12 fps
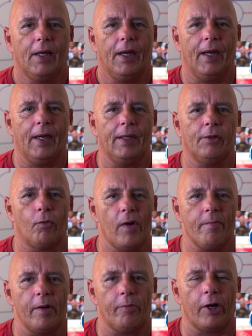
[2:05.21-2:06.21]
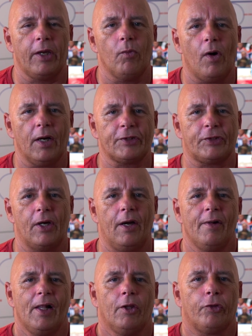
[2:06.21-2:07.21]
And remember, he was a
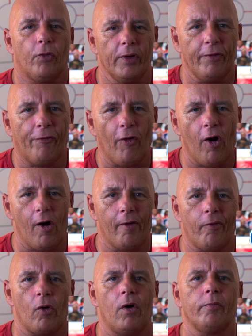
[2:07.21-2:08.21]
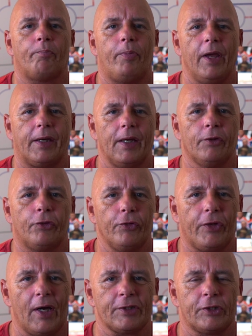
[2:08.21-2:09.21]
24 overall pick in
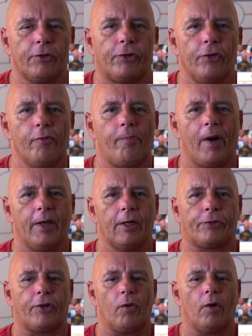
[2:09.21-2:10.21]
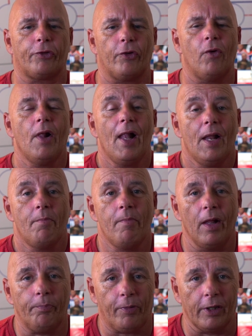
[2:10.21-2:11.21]
2002 by the Toronto
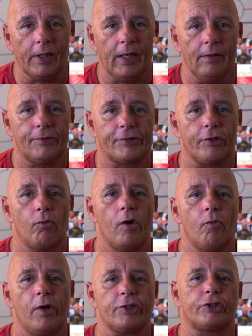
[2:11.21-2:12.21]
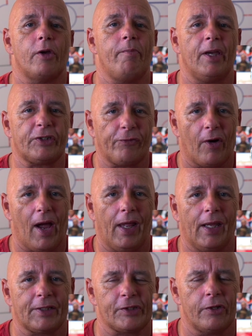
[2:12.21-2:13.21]
Maple Leafs. So we wish the best for
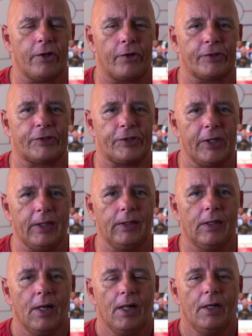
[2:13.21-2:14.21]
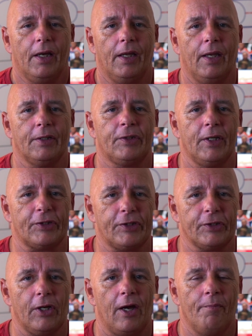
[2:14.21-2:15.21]
Alexander Steen. And this
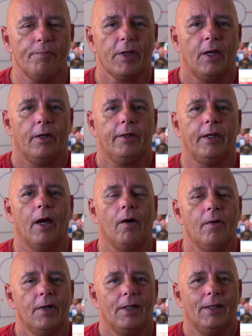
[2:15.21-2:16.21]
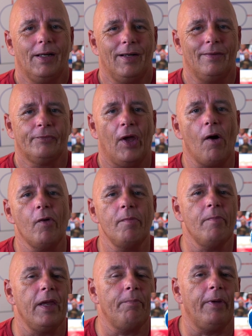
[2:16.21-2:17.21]
is a, you know, that would
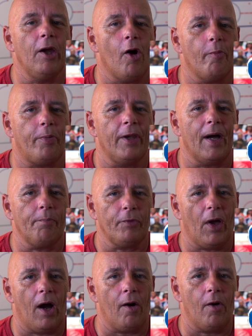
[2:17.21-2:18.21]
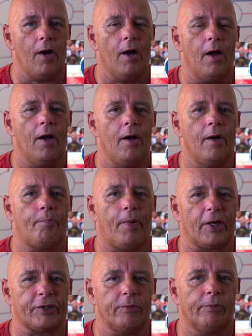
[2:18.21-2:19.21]
maybe open up now a
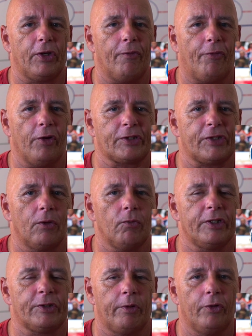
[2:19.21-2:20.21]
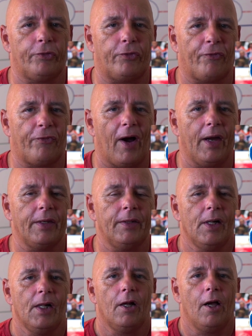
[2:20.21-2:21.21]
possibility for the St. Louis Blues to find
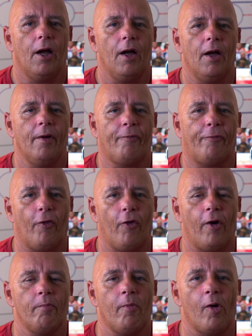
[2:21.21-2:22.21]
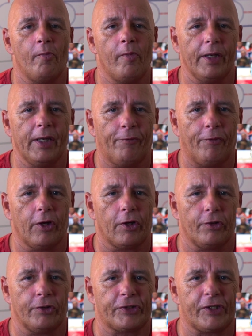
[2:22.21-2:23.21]
for more money for
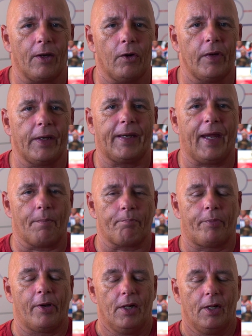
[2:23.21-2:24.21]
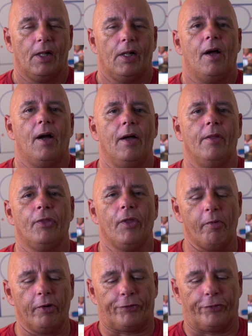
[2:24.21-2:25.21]
the salary cap.
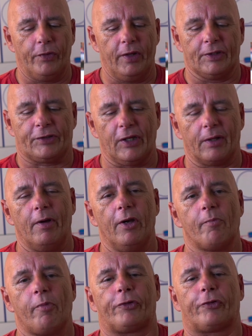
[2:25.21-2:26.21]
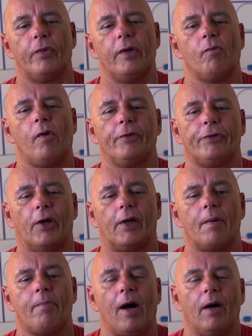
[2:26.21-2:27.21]
Segment number three, want to talk
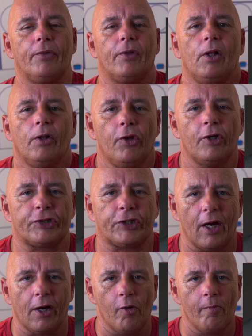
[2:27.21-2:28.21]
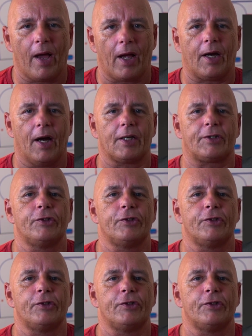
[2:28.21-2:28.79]
about the Chicago Blackhawks.